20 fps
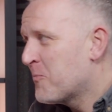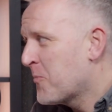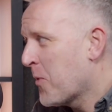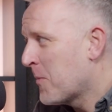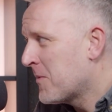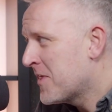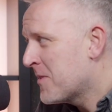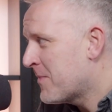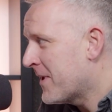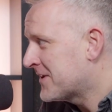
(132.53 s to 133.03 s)

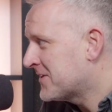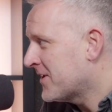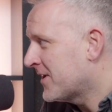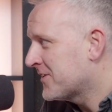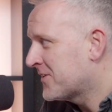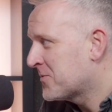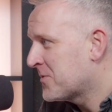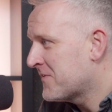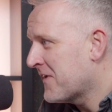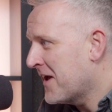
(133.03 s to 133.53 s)
Probably the best
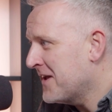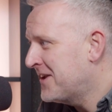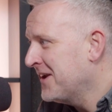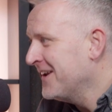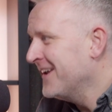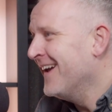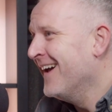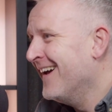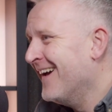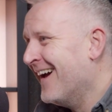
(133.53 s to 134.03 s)
answer we've had.
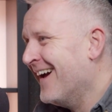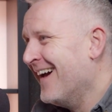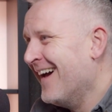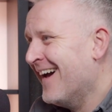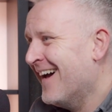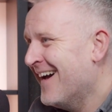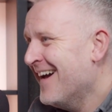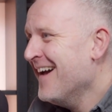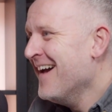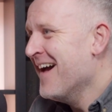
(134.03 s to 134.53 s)

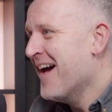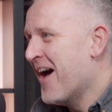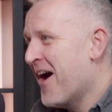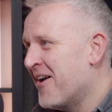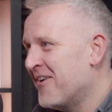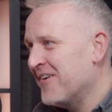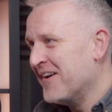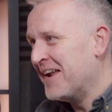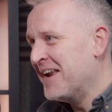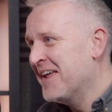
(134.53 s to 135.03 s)

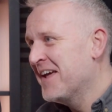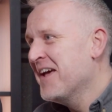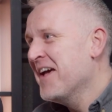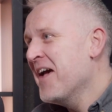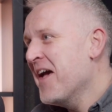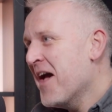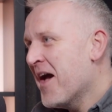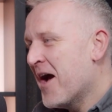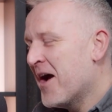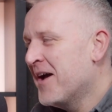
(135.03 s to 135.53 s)
I
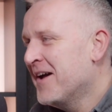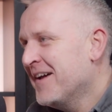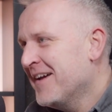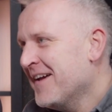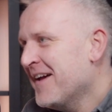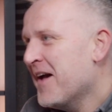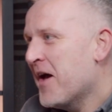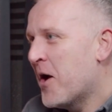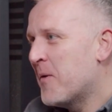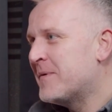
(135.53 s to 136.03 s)

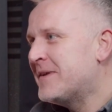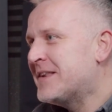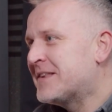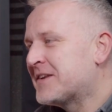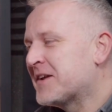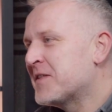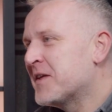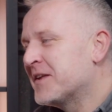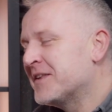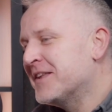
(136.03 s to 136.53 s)
mean, you
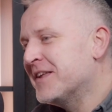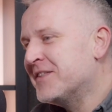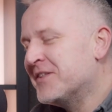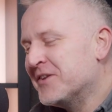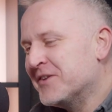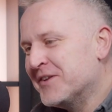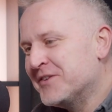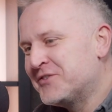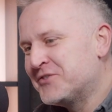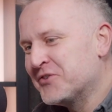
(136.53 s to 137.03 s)
said
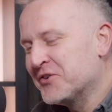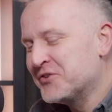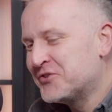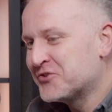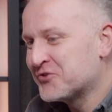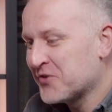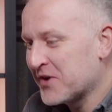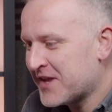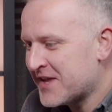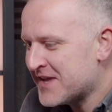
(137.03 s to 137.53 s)
a
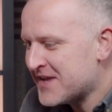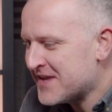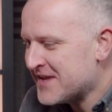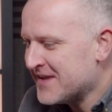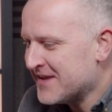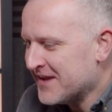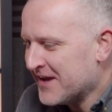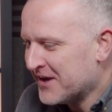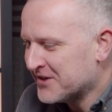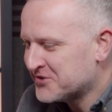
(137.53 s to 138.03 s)

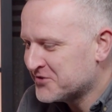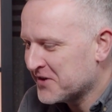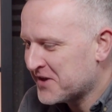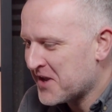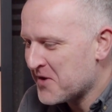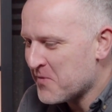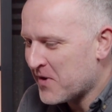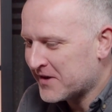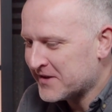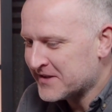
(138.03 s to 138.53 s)
tricky
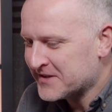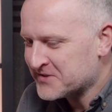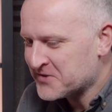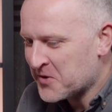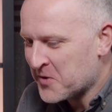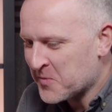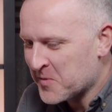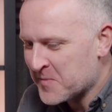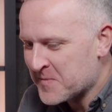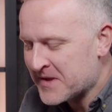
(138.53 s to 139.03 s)
one at the
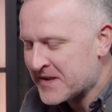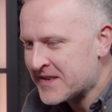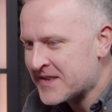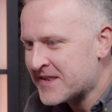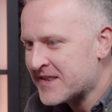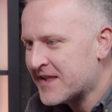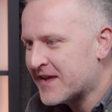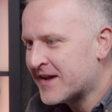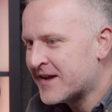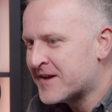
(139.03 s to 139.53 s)
top. I
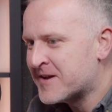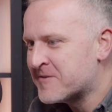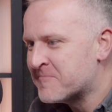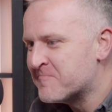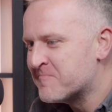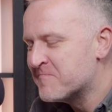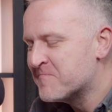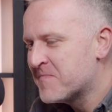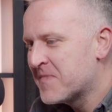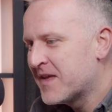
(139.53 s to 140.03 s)
mean,
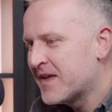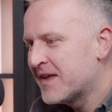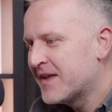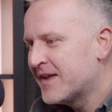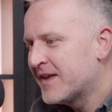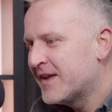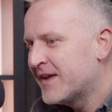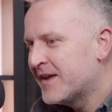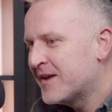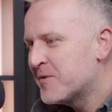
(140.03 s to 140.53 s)

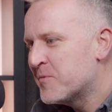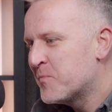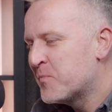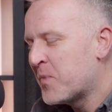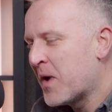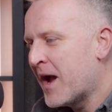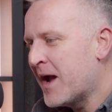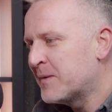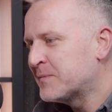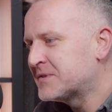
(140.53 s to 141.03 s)

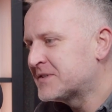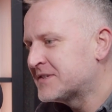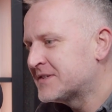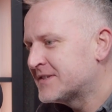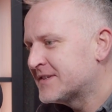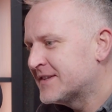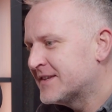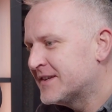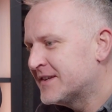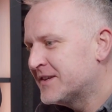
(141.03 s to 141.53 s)

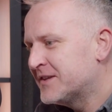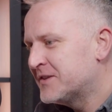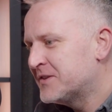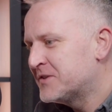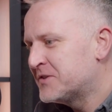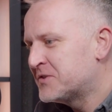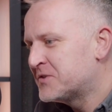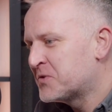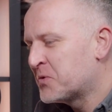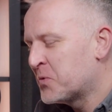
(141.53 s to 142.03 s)
perhaps
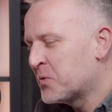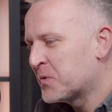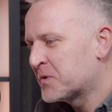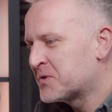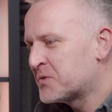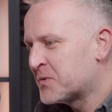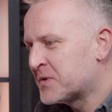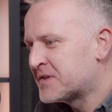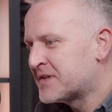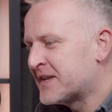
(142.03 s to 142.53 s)
talk
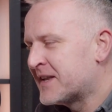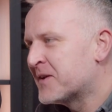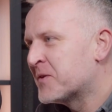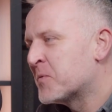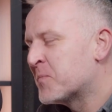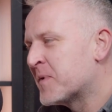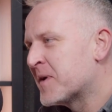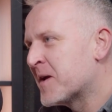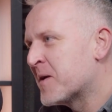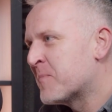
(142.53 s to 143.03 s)
to us a
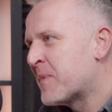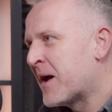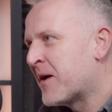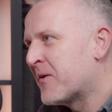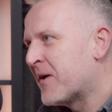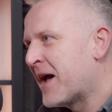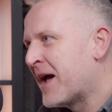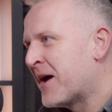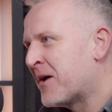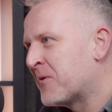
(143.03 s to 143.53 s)
little bit
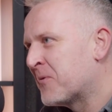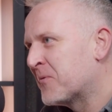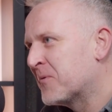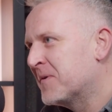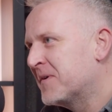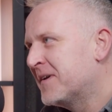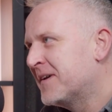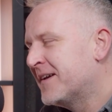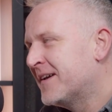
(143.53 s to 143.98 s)
about how